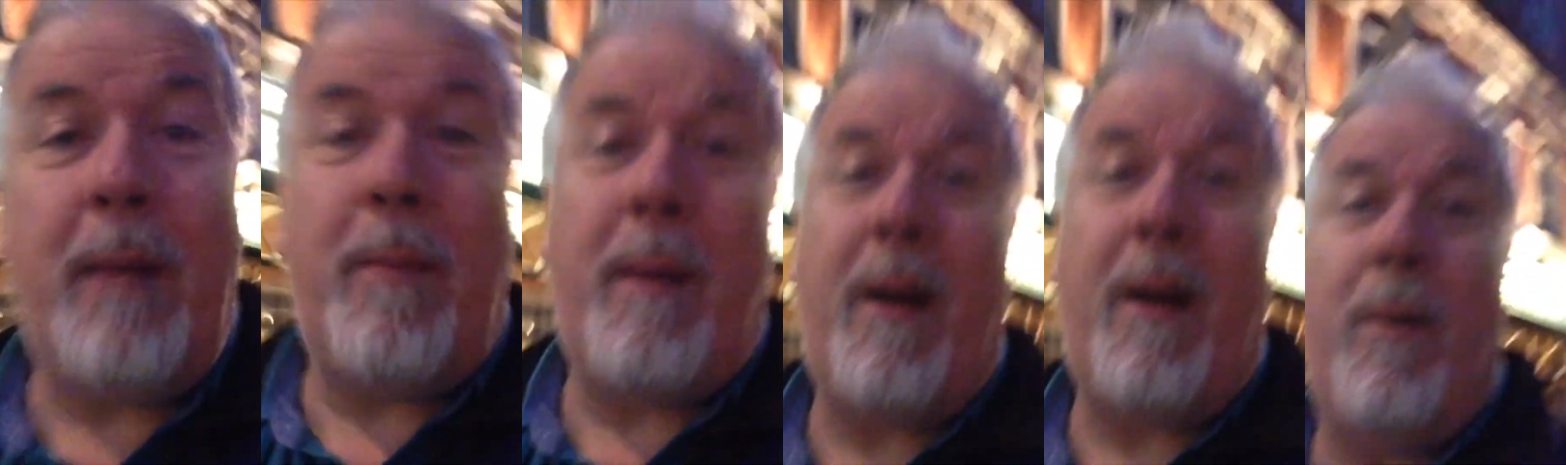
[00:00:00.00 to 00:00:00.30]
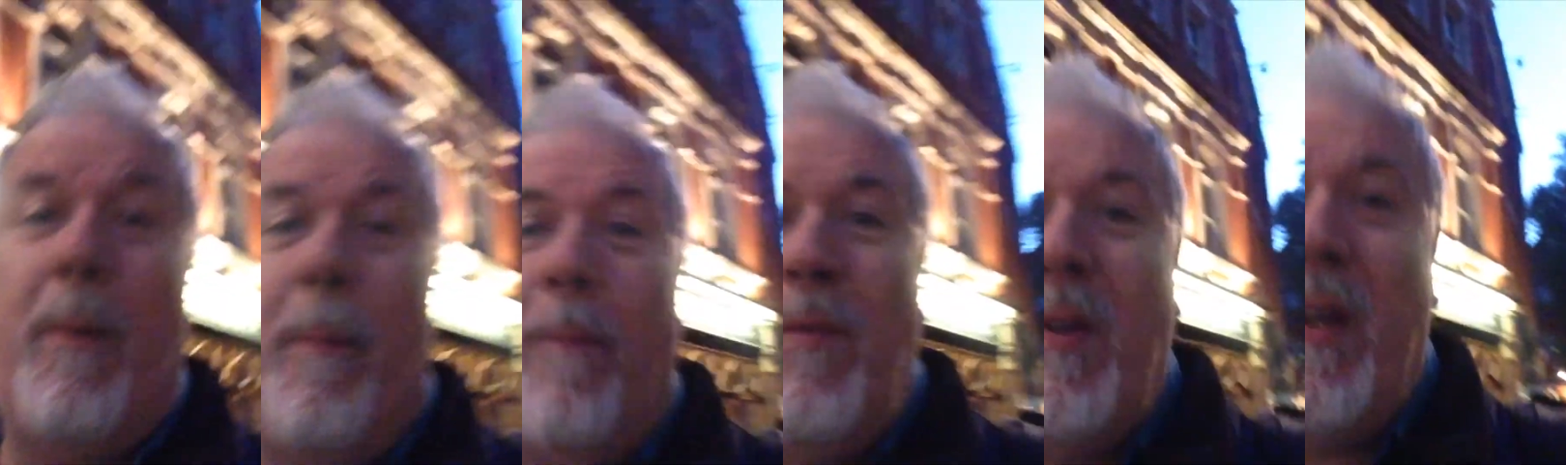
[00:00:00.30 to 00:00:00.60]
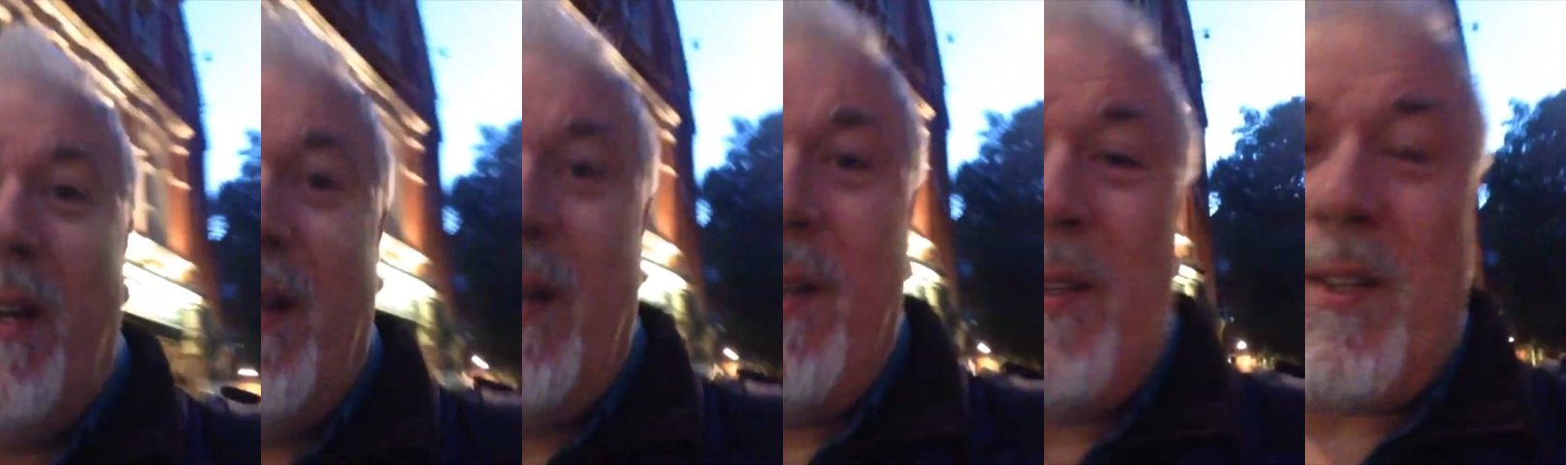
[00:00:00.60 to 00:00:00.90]
Mail.
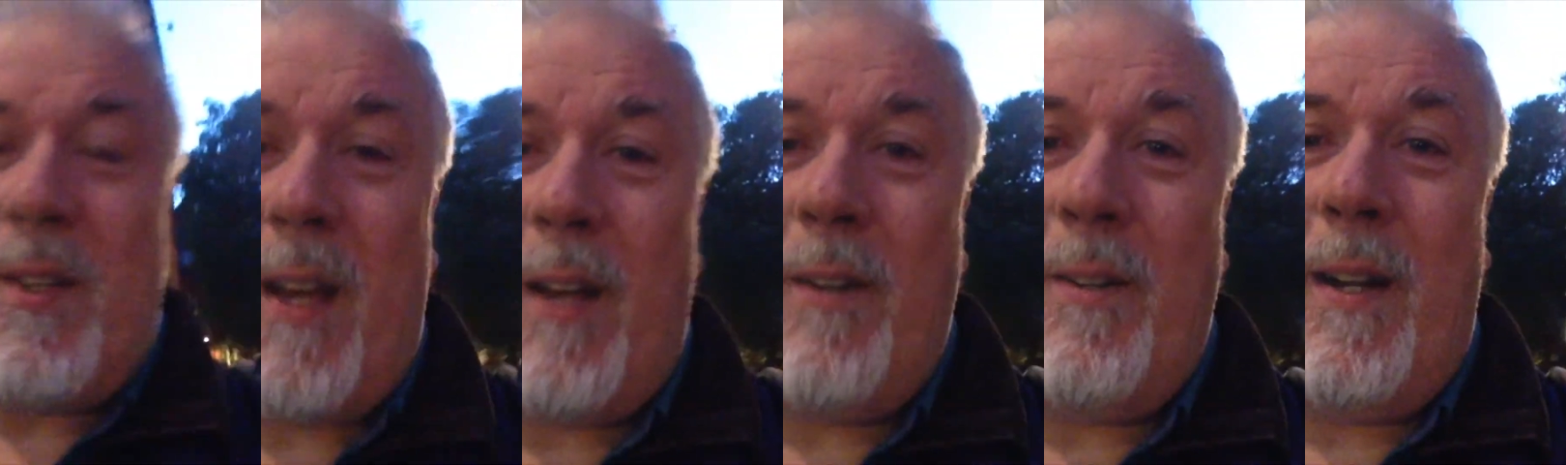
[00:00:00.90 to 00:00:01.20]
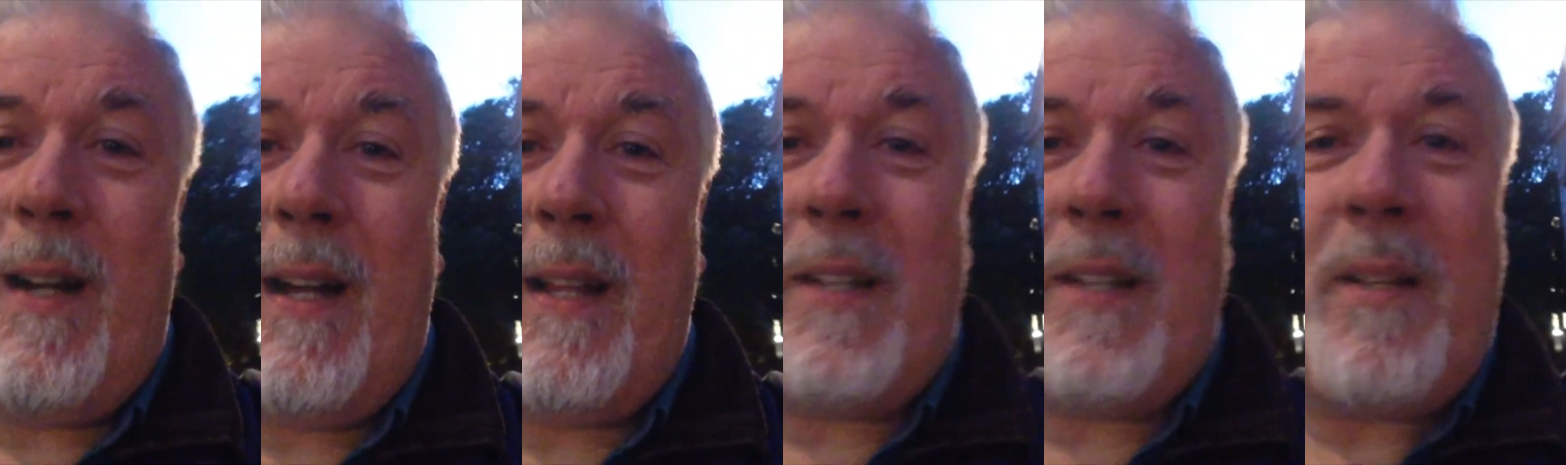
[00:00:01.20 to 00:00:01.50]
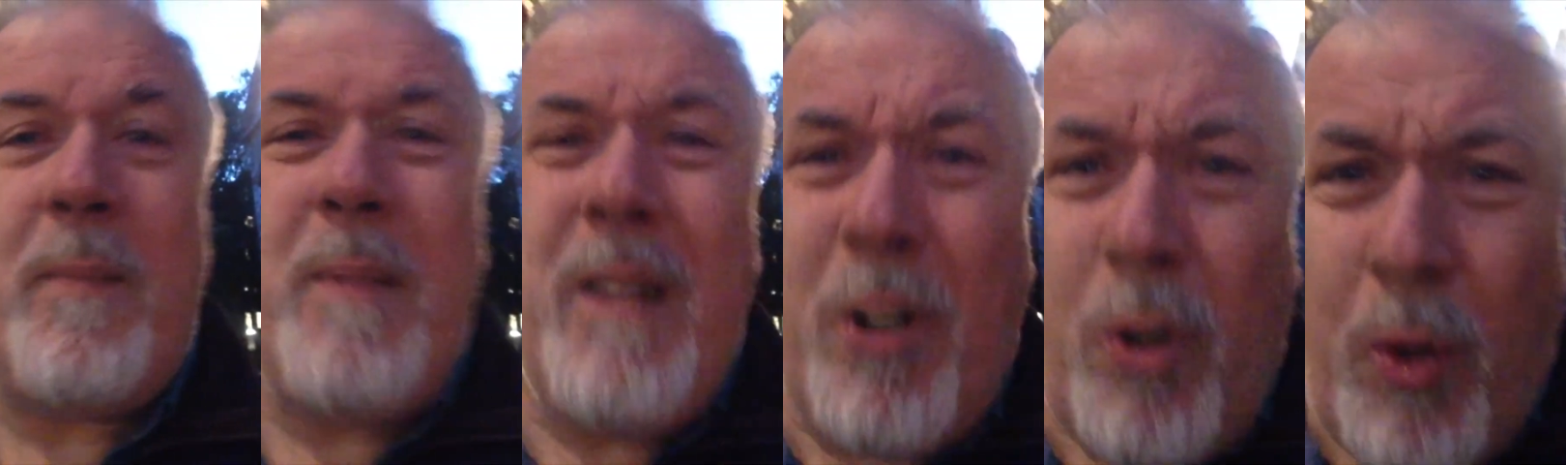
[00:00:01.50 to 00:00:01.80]
So there's
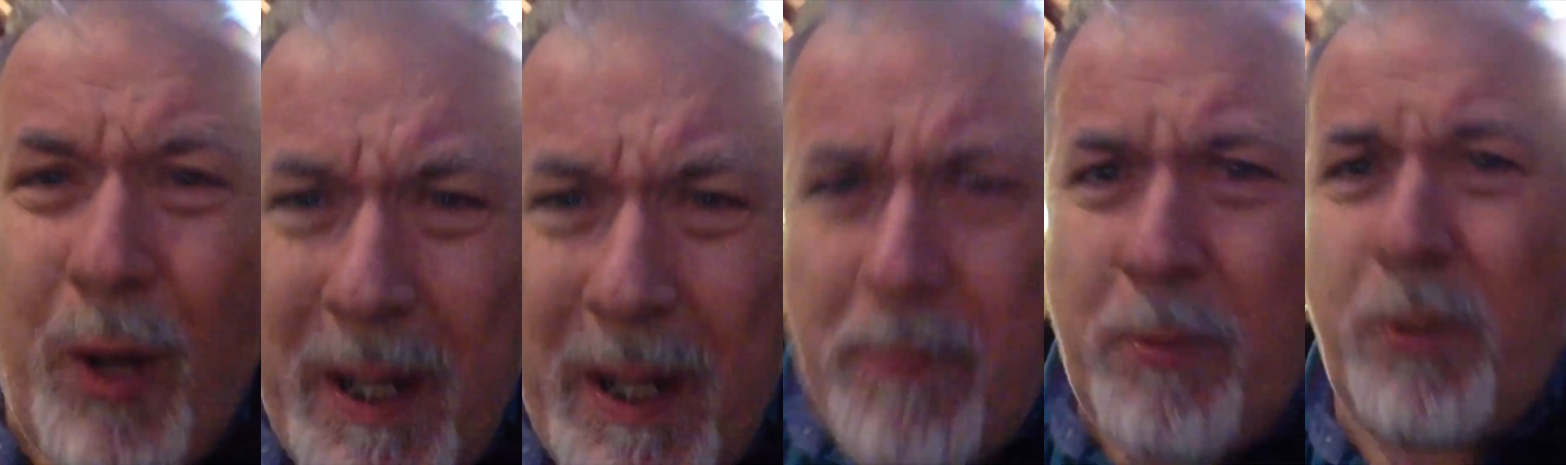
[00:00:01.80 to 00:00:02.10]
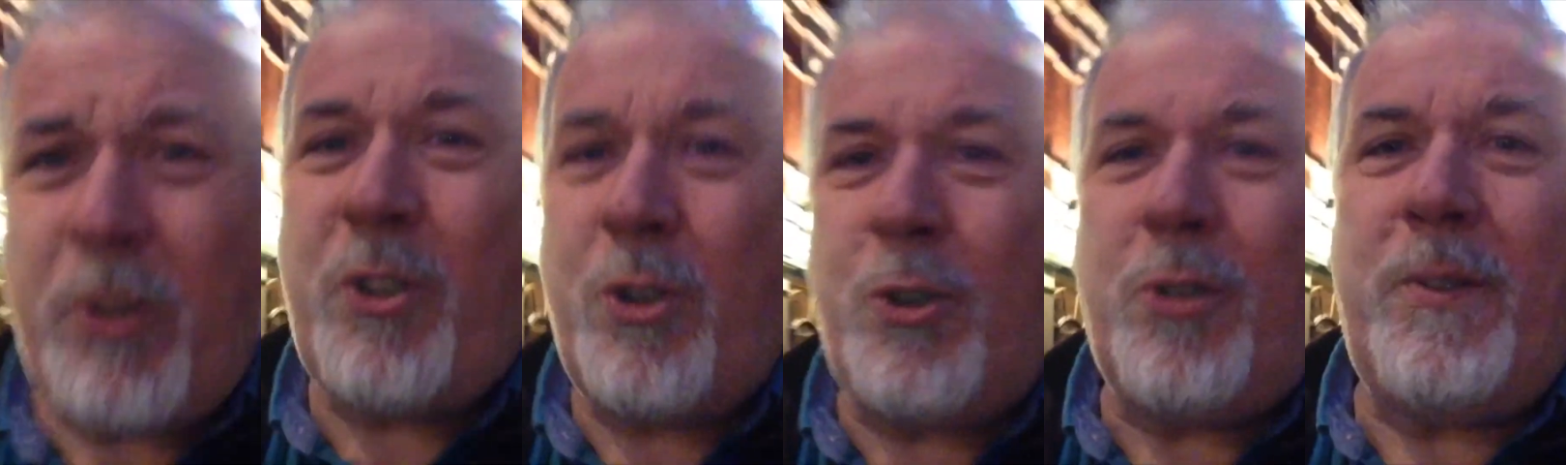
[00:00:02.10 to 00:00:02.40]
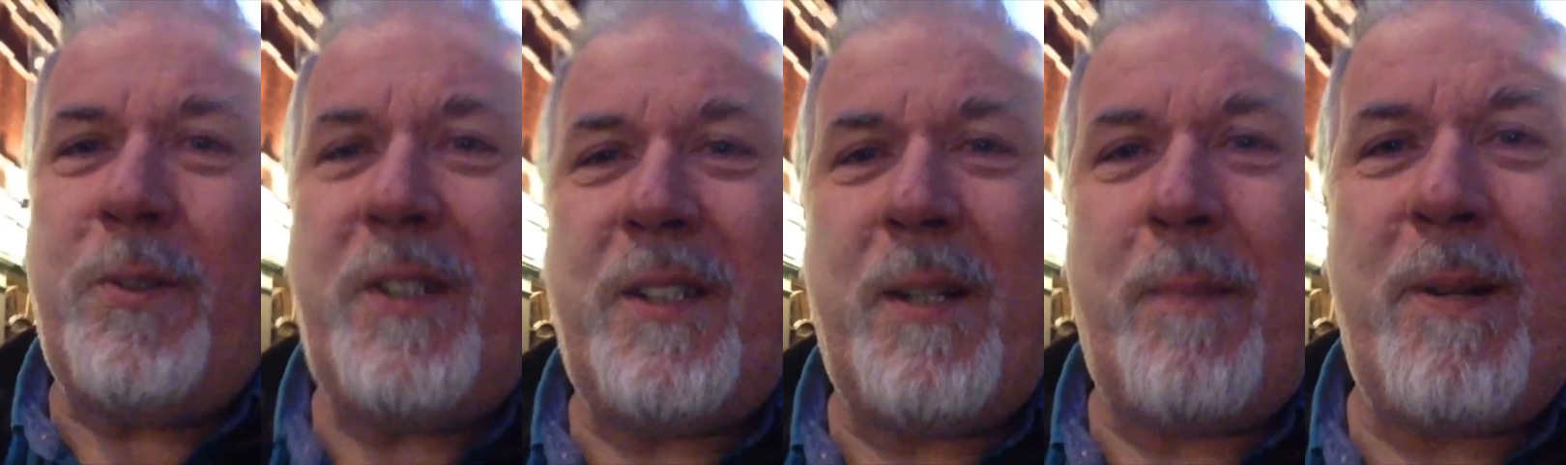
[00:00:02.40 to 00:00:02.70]
some incredible
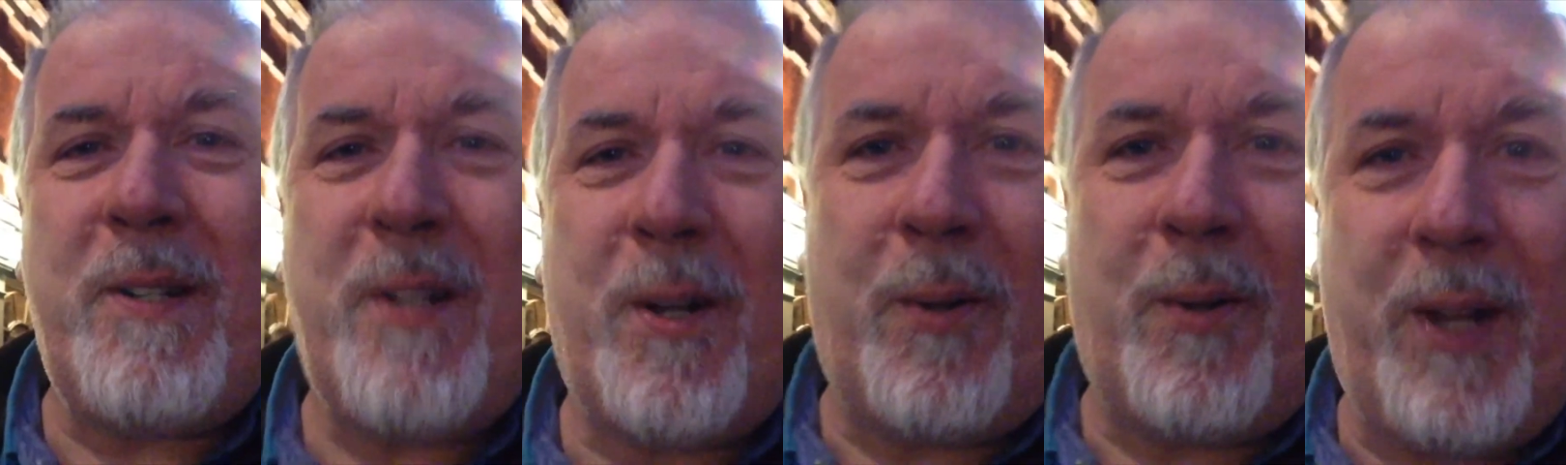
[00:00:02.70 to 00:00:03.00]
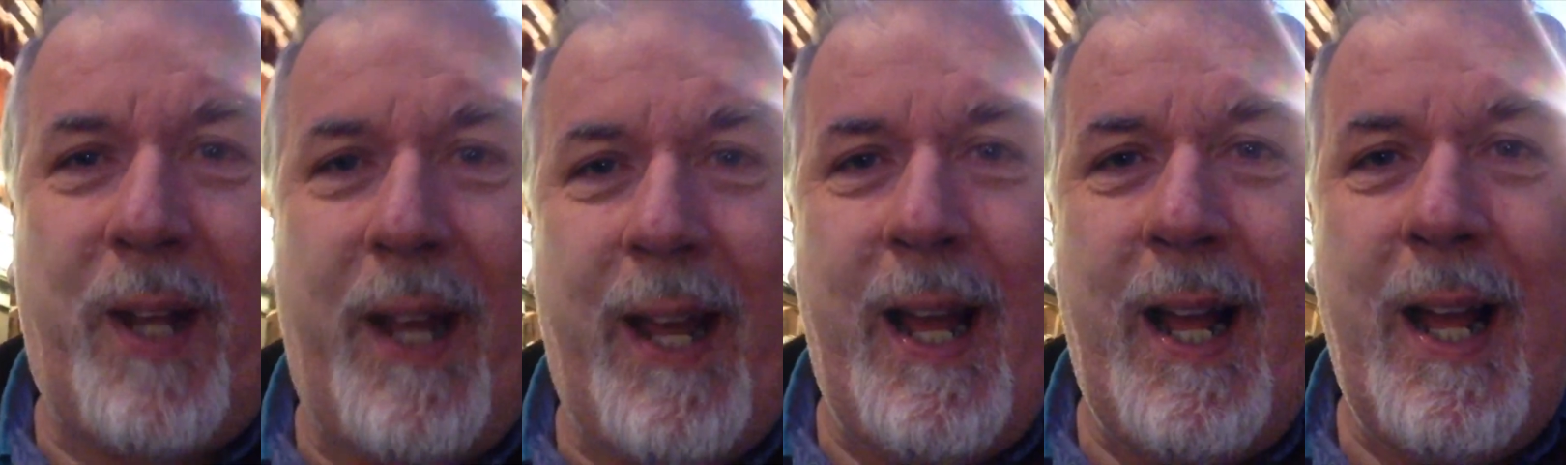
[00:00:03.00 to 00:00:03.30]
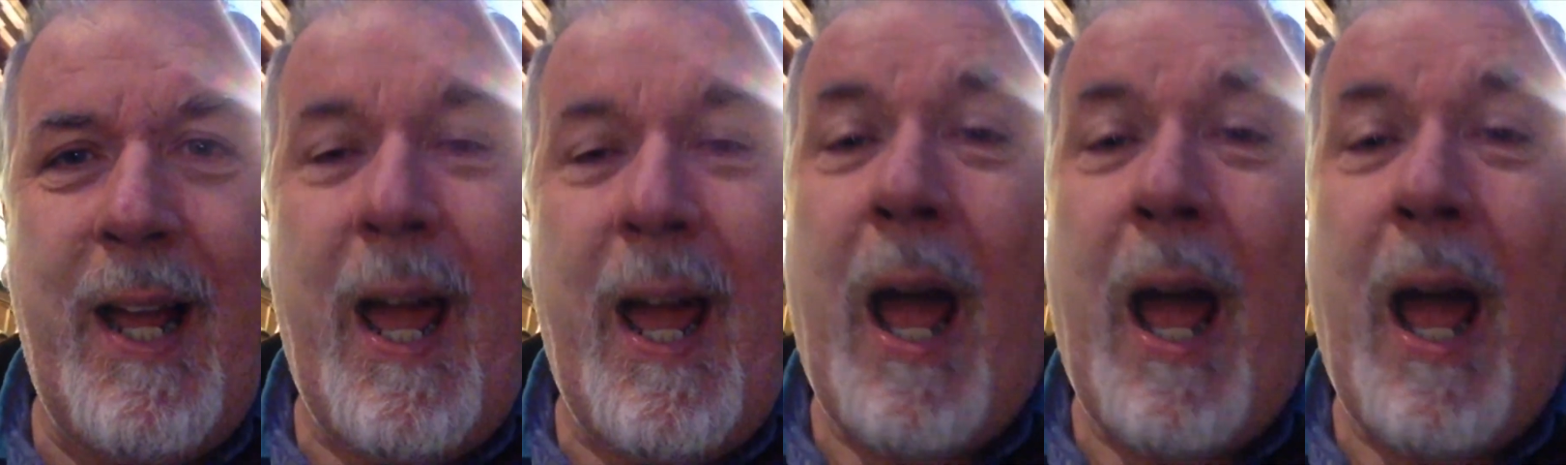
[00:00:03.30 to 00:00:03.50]
stories to be told here,